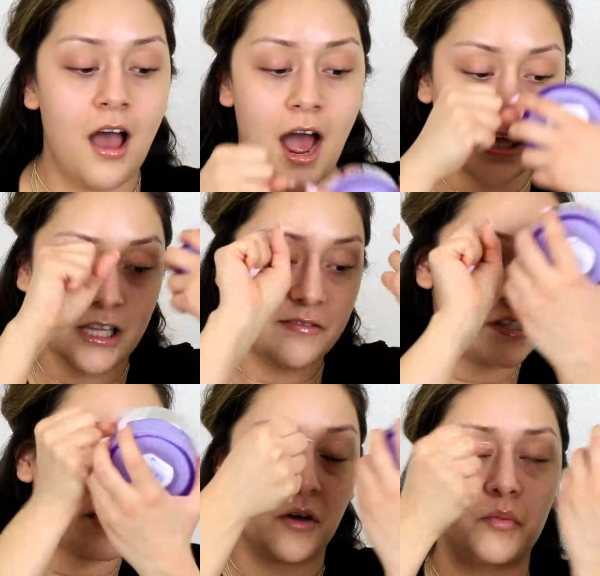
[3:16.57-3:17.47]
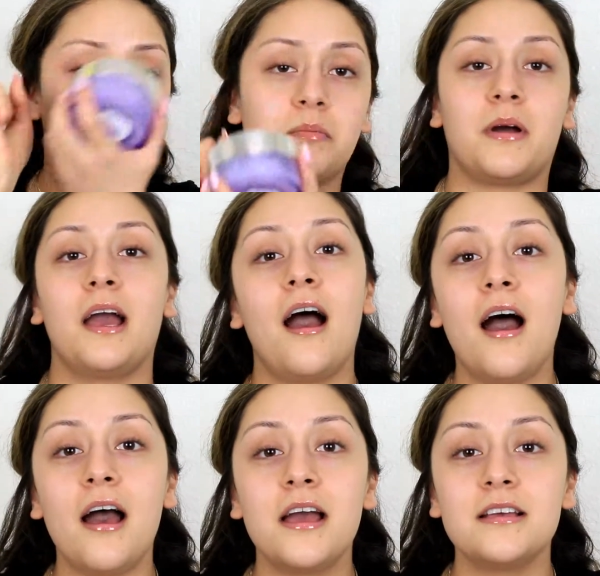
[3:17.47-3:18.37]
I love to like rub my
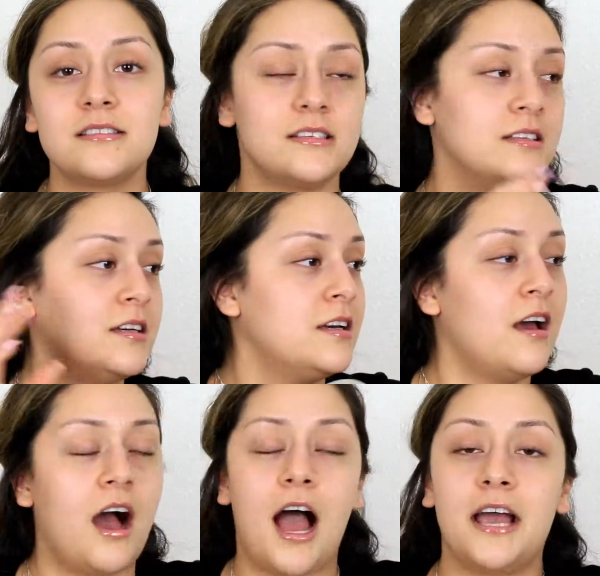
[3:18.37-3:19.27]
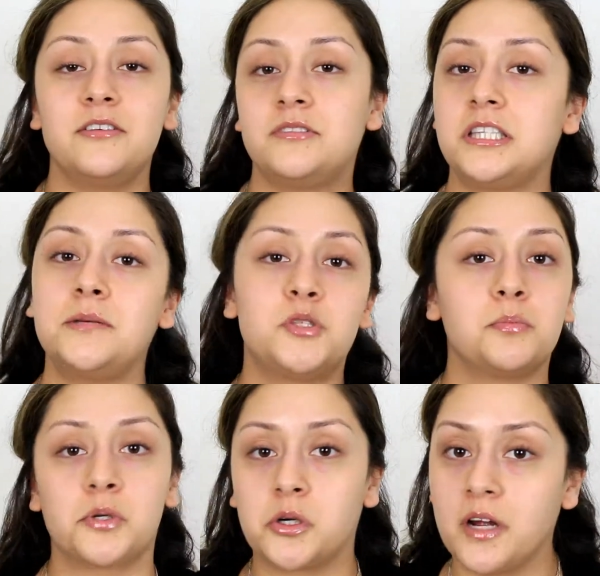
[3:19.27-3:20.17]
eyes, and I sleep
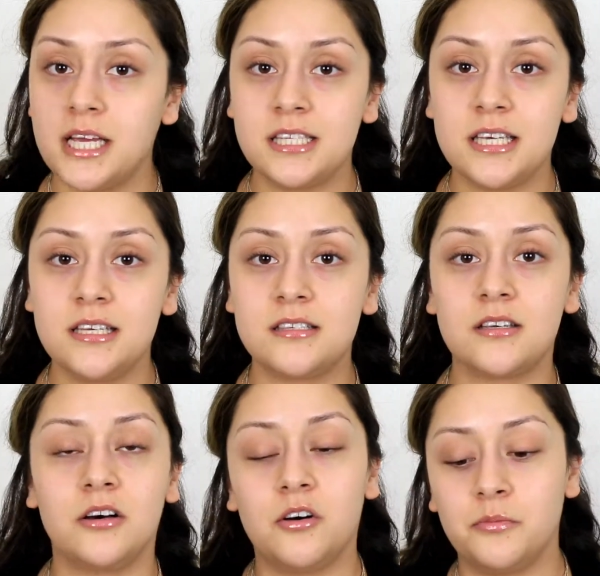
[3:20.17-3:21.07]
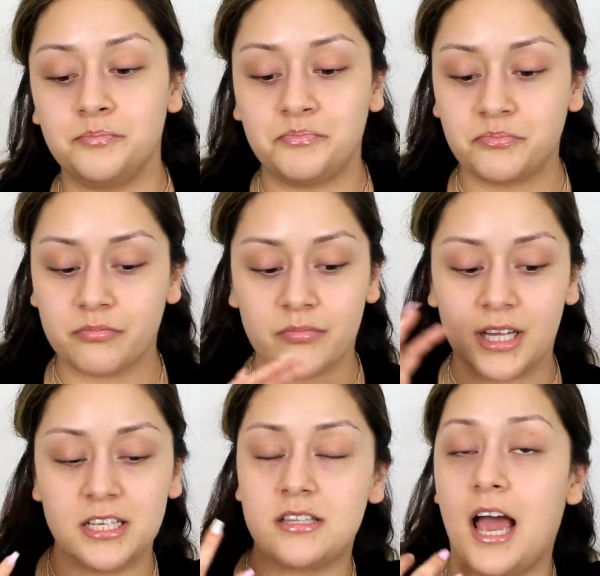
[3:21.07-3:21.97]
super crazy, so
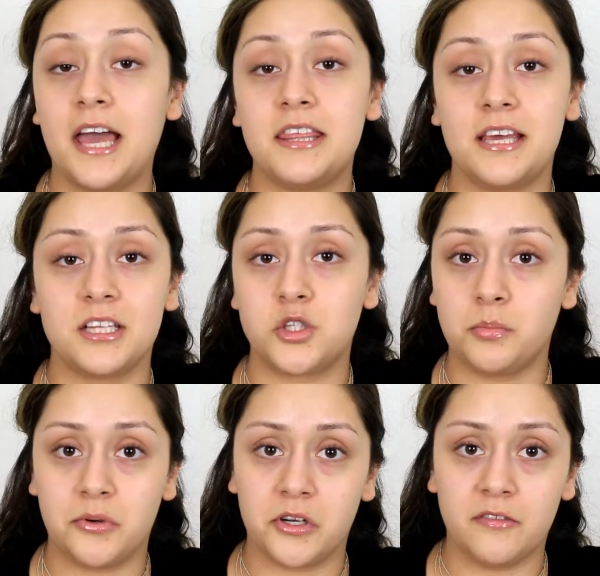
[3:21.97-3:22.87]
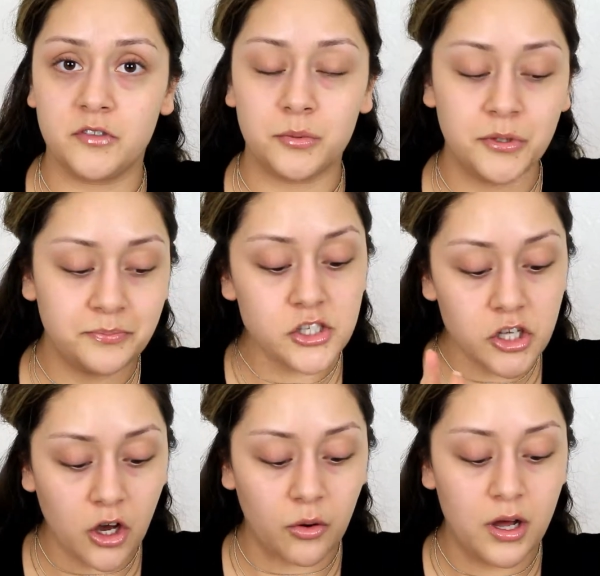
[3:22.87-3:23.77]
I think it's super uncomfortable.
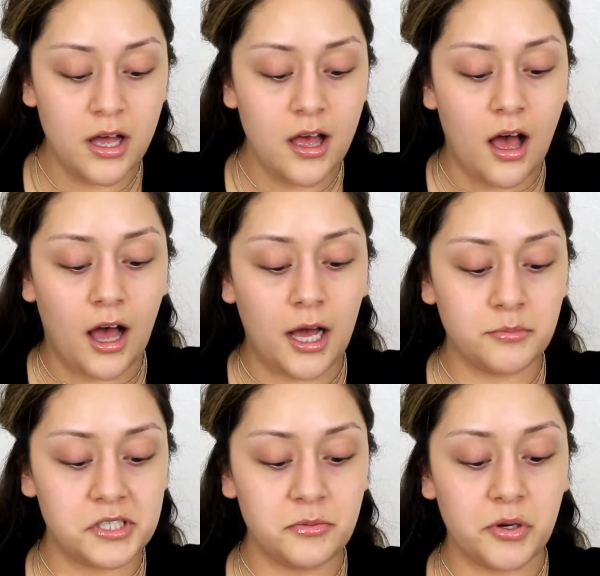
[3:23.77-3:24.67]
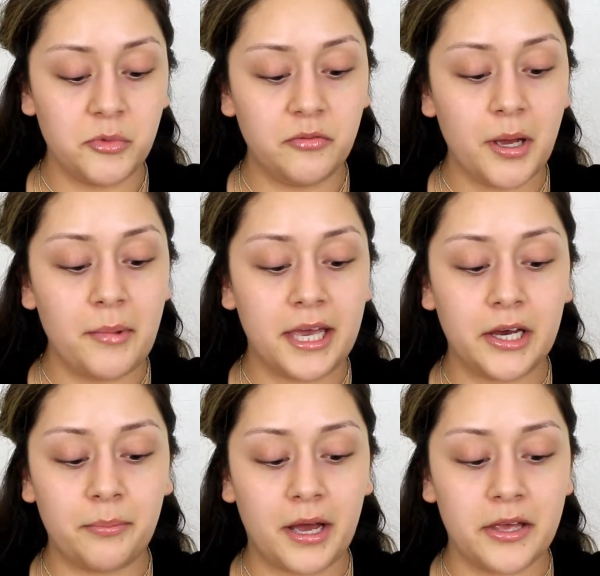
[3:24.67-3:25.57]
So to remove my
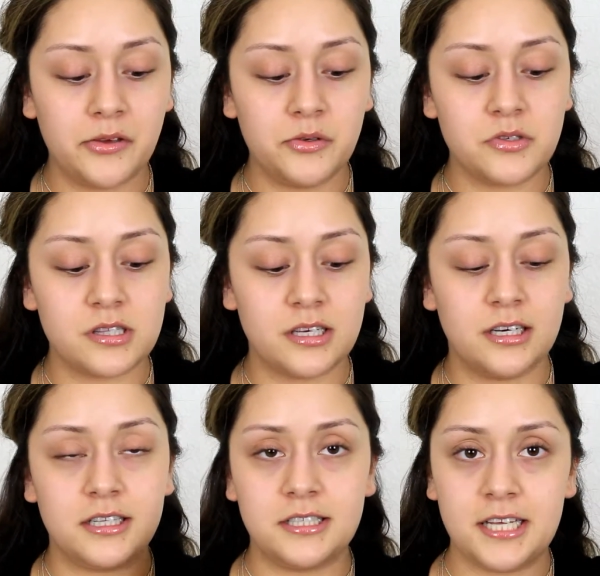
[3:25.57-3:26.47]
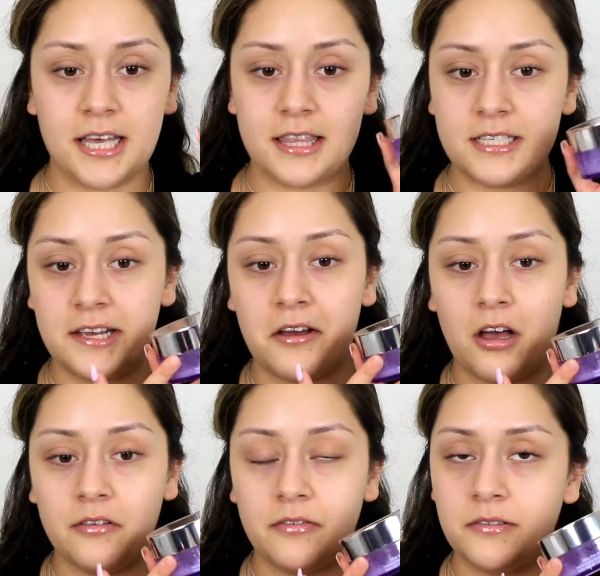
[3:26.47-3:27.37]
makeup, I use the Take the Day
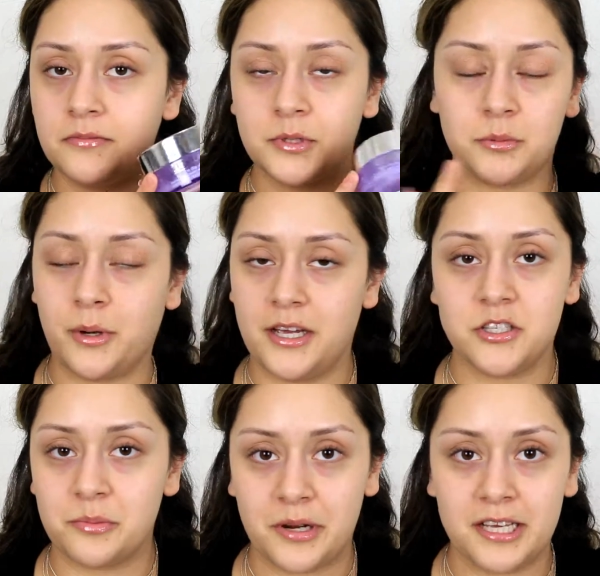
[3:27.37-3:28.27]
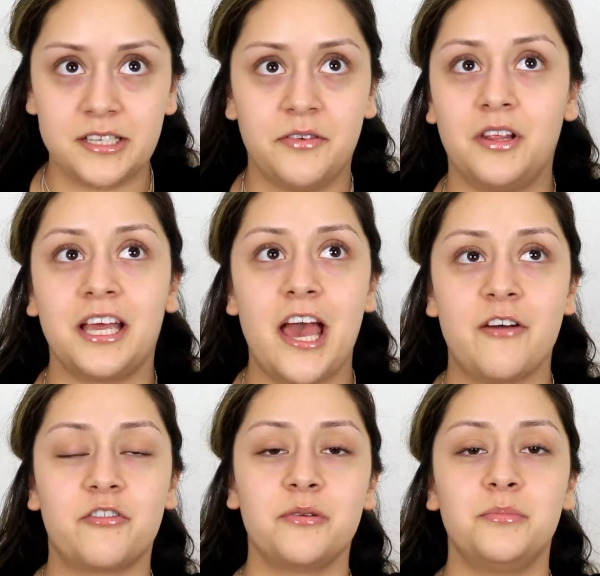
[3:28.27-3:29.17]
Off. Surprise, surprise, I feel like
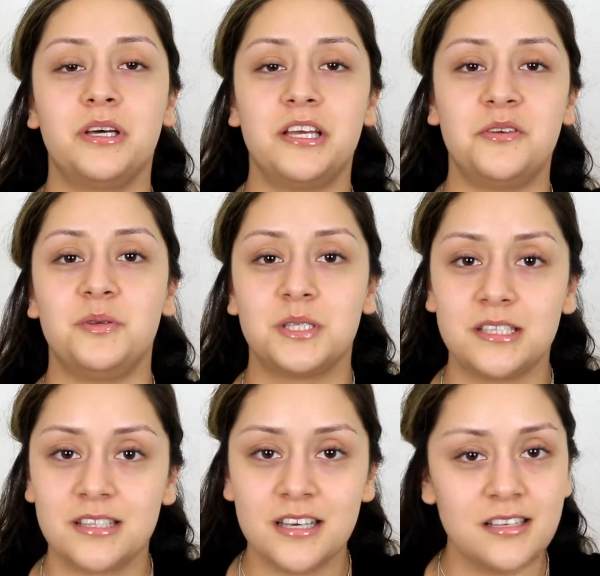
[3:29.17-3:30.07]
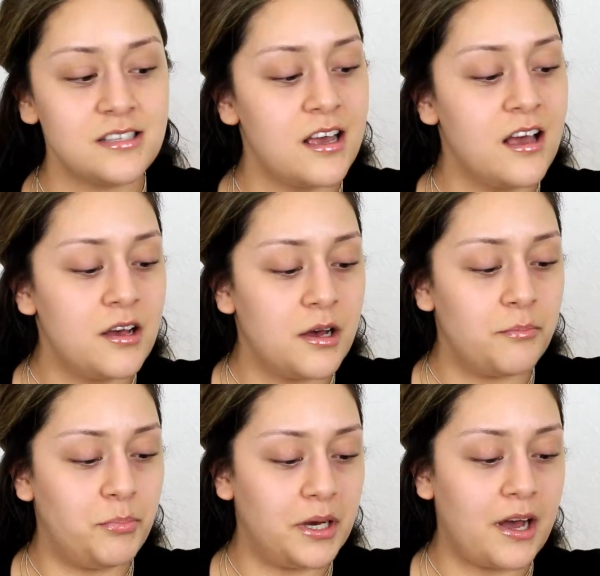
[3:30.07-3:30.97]
everybody uses this,
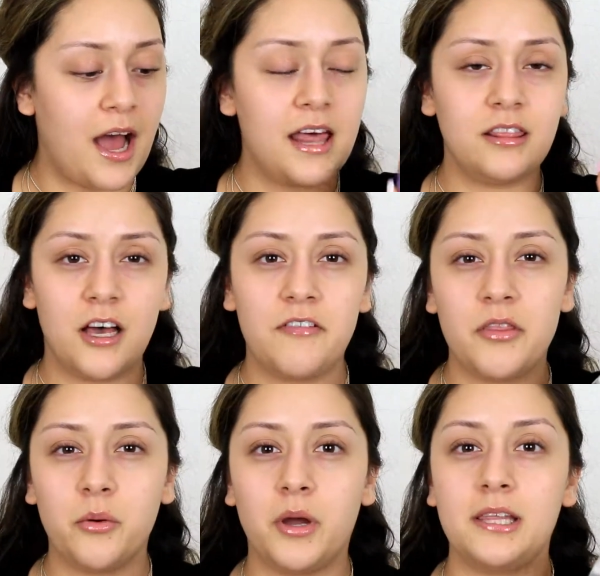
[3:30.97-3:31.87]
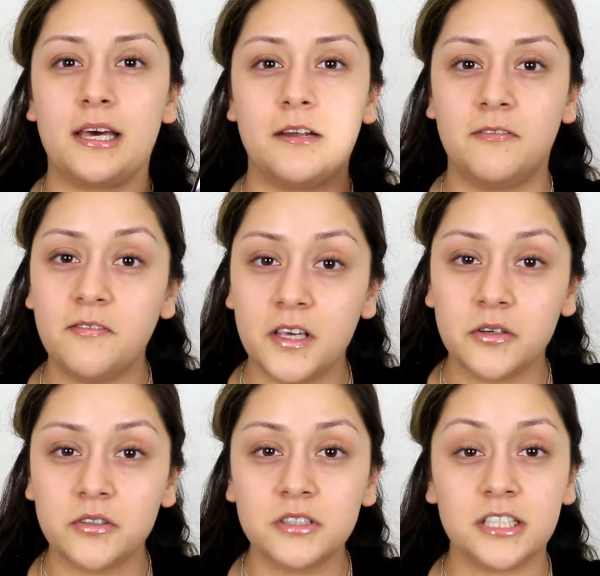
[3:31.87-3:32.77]
but I love the way that it
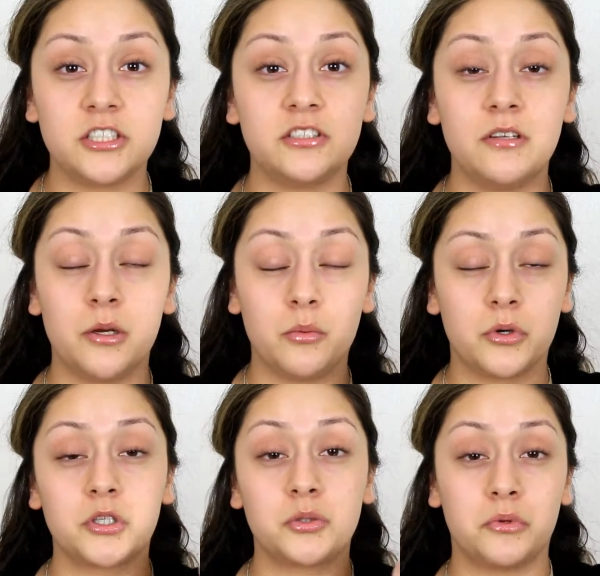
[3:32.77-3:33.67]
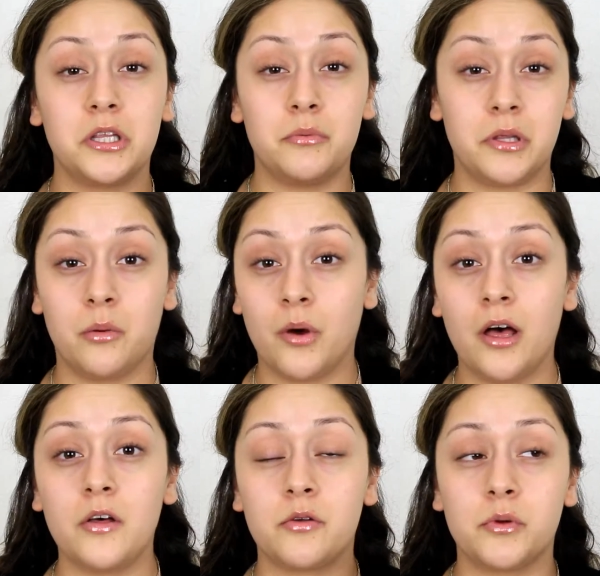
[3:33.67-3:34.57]
feels. It works really
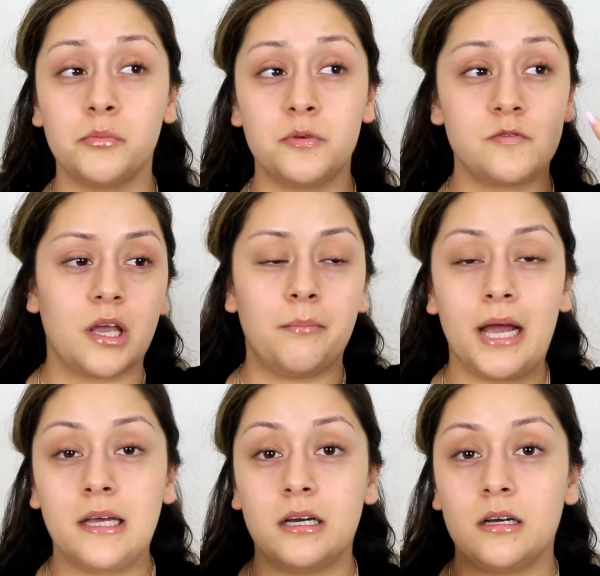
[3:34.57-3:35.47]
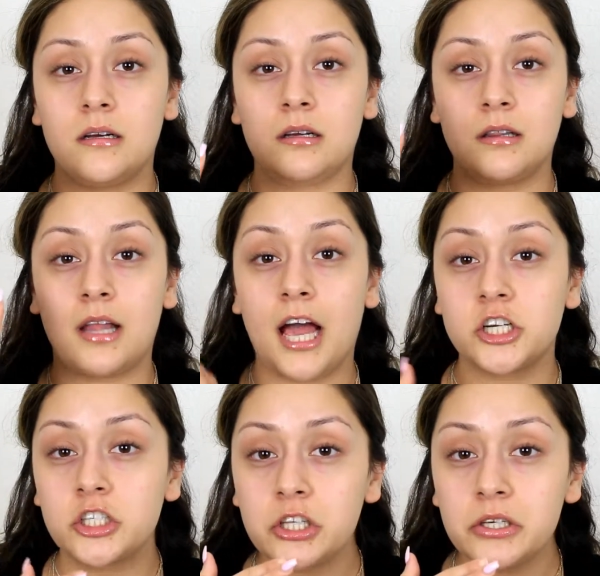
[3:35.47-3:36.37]
well. It removes my
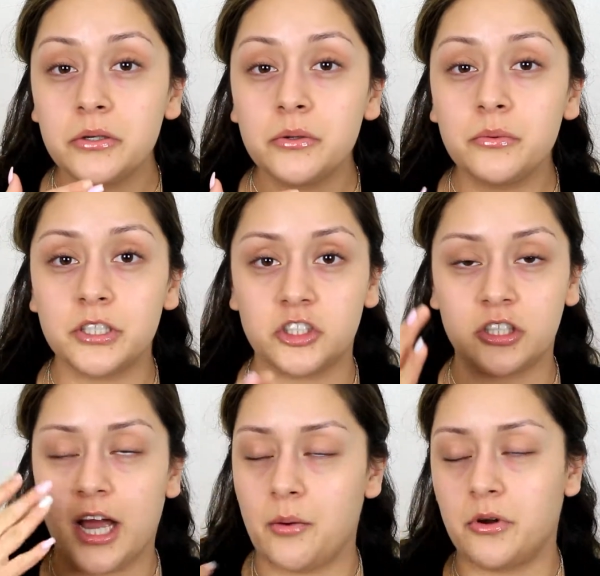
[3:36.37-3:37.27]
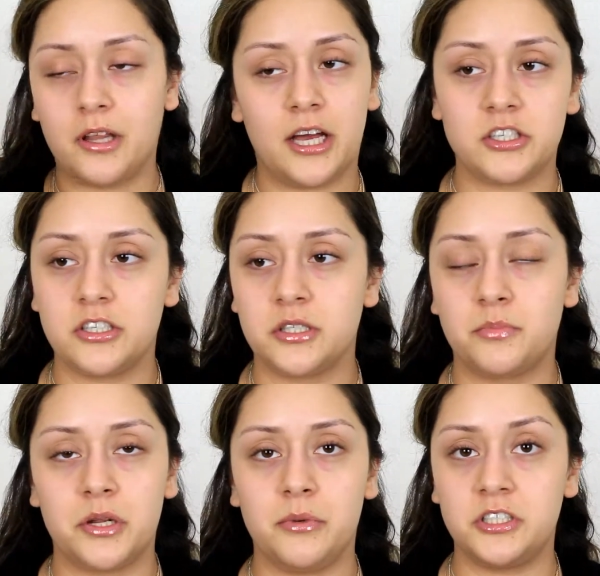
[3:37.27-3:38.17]
lash glue, which I wear lashes
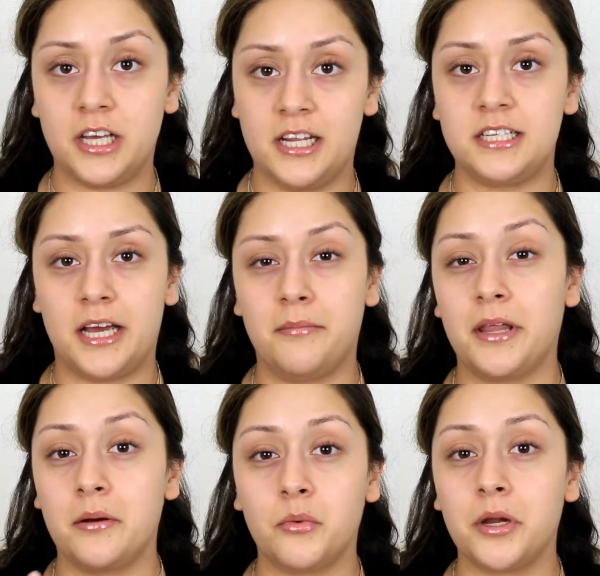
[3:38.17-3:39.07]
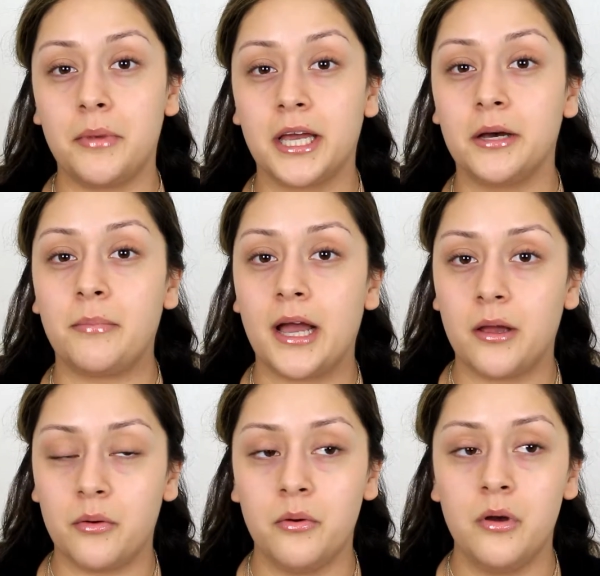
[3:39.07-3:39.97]
pretty much anytime that I'm wearing makeup. I